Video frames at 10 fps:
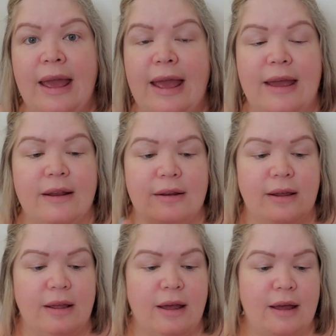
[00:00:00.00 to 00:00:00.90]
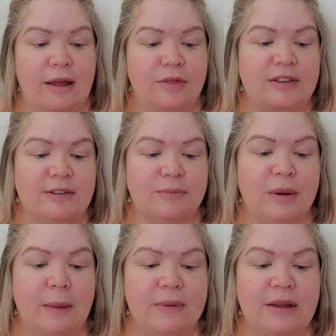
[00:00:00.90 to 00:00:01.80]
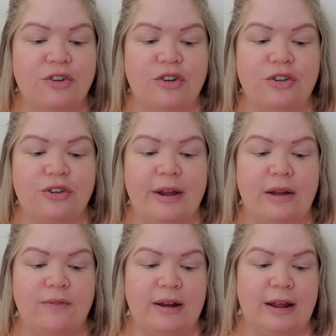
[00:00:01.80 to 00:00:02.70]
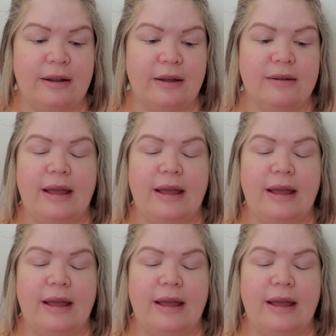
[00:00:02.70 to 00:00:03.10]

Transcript: And uh, this is pumpkin, ginger, and vanilla.